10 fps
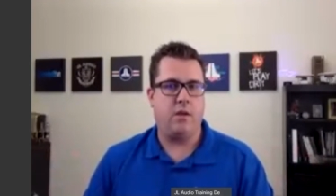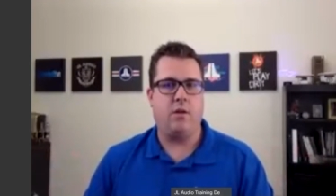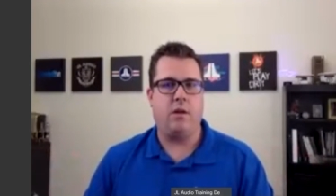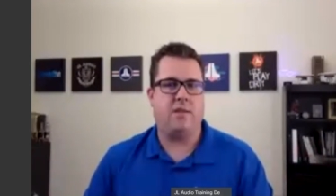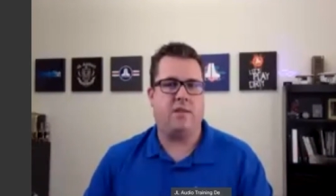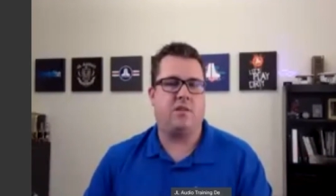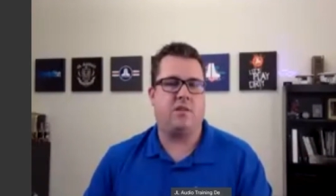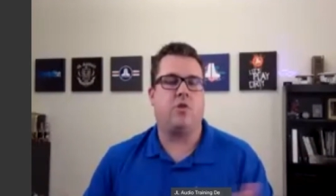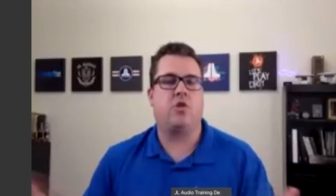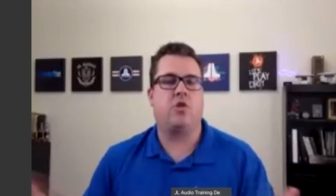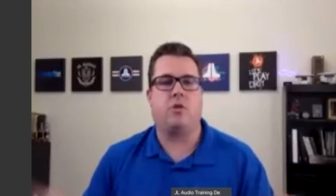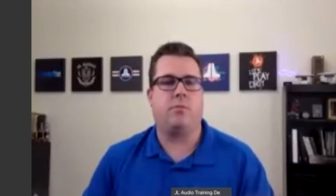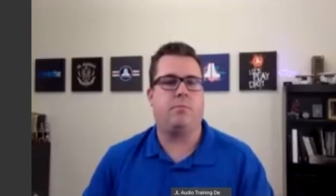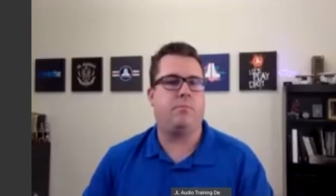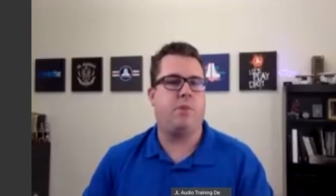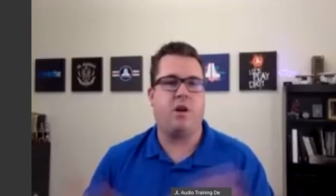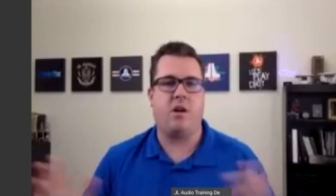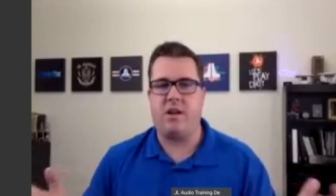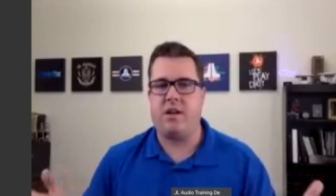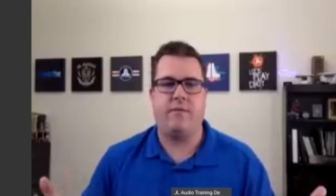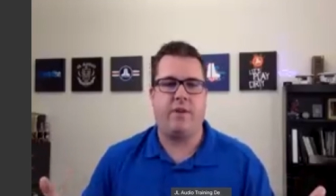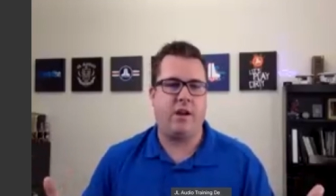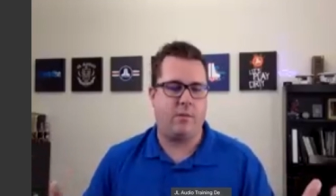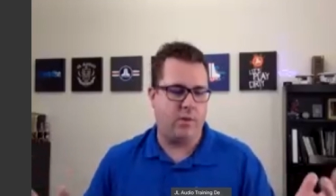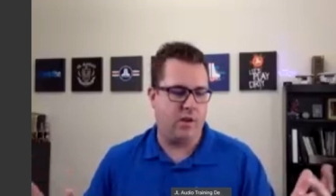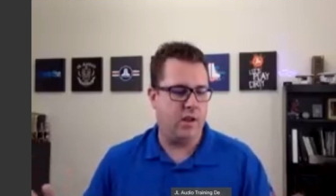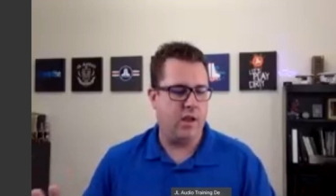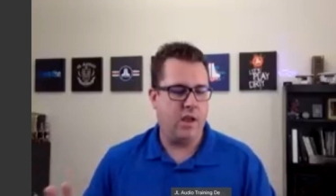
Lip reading: It's a social party environment.